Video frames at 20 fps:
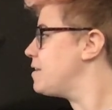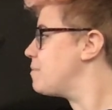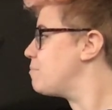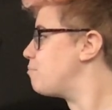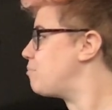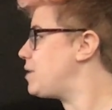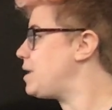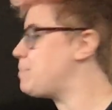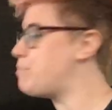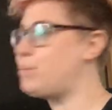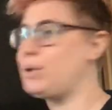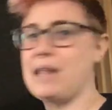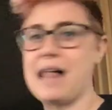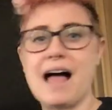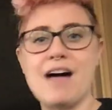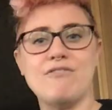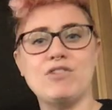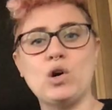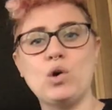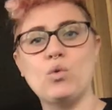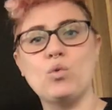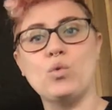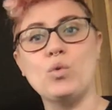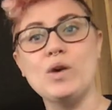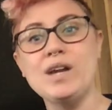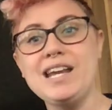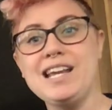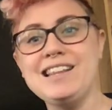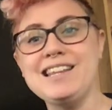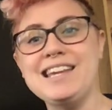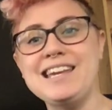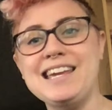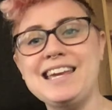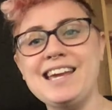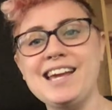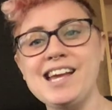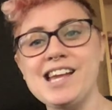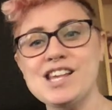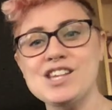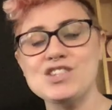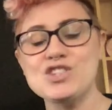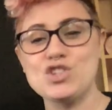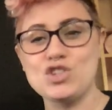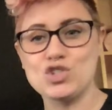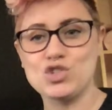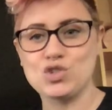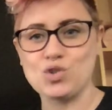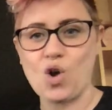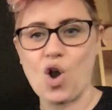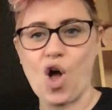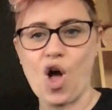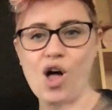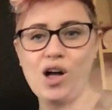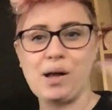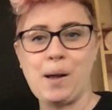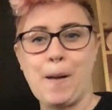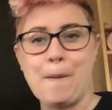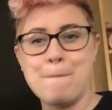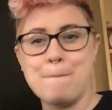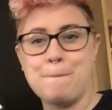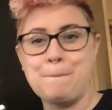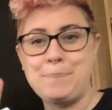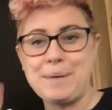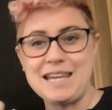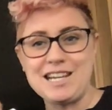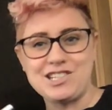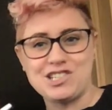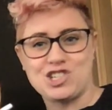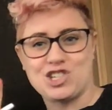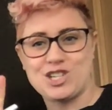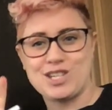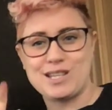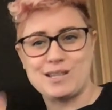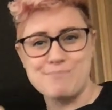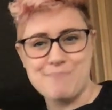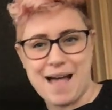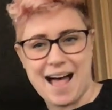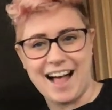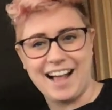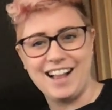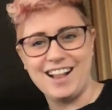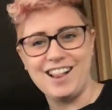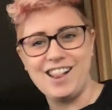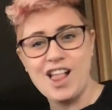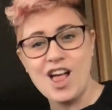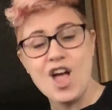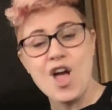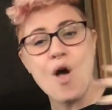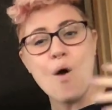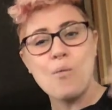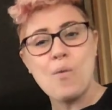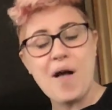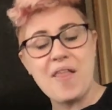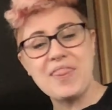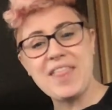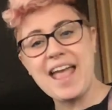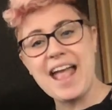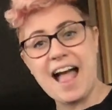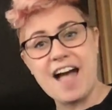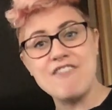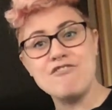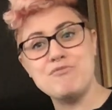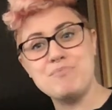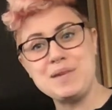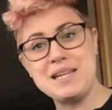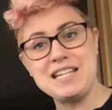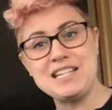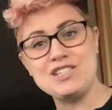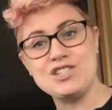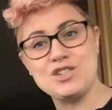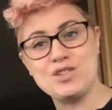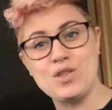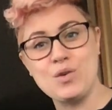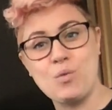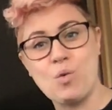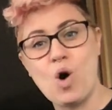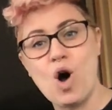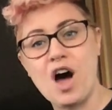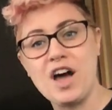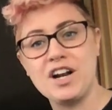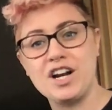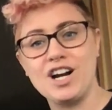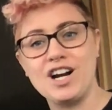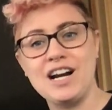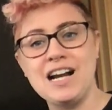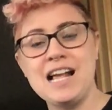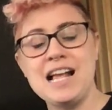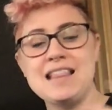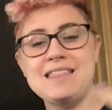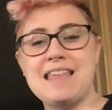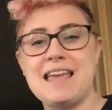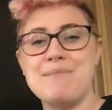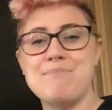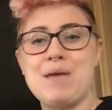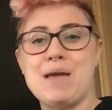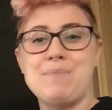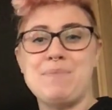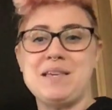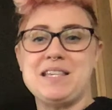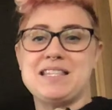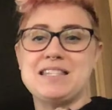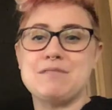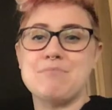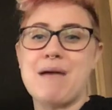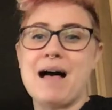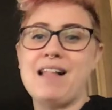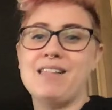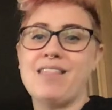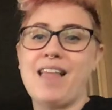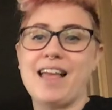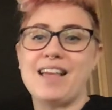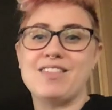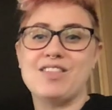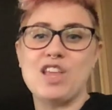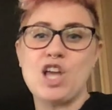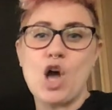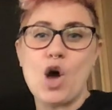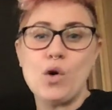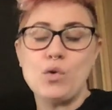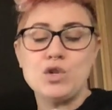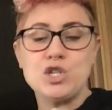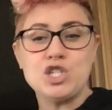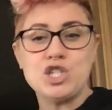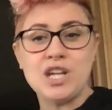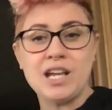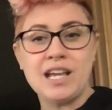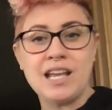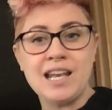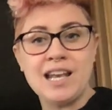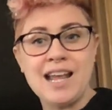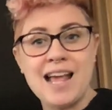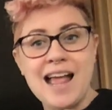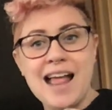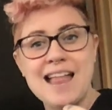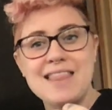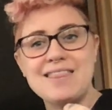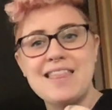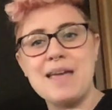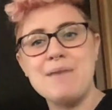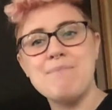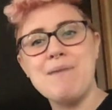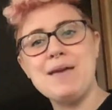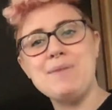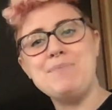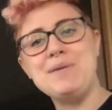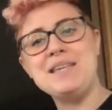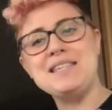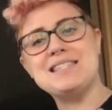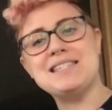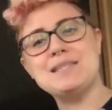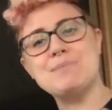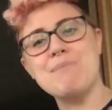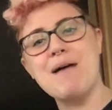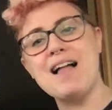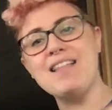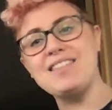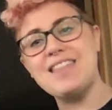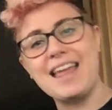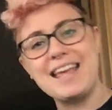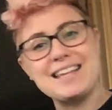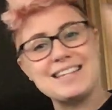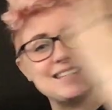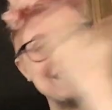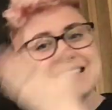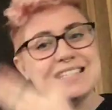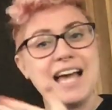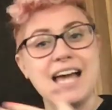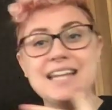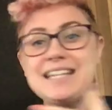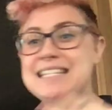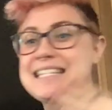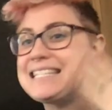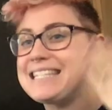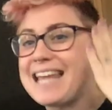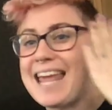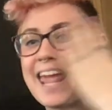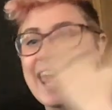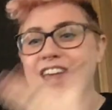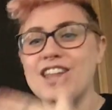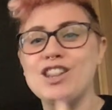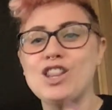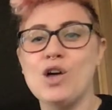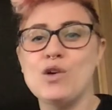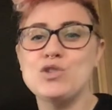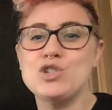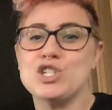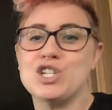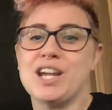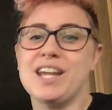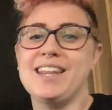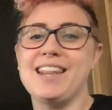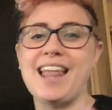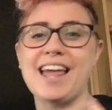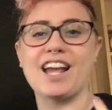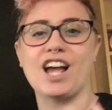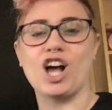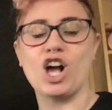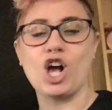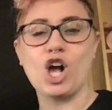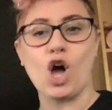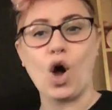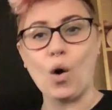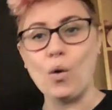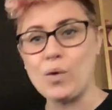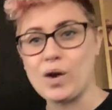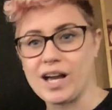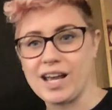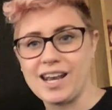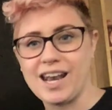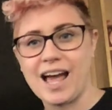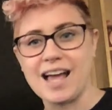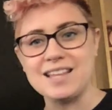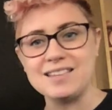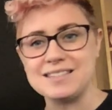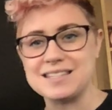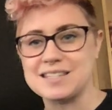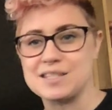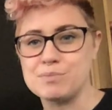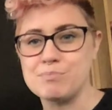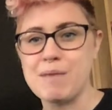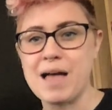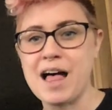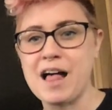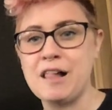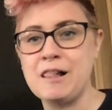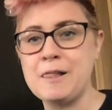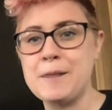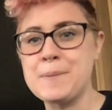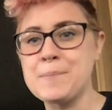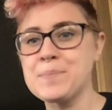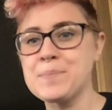People have a really strong beach smell when they have been to the water. They maybe smell like the ocean. They maybe smell like suntan lotion, like a coconut smell.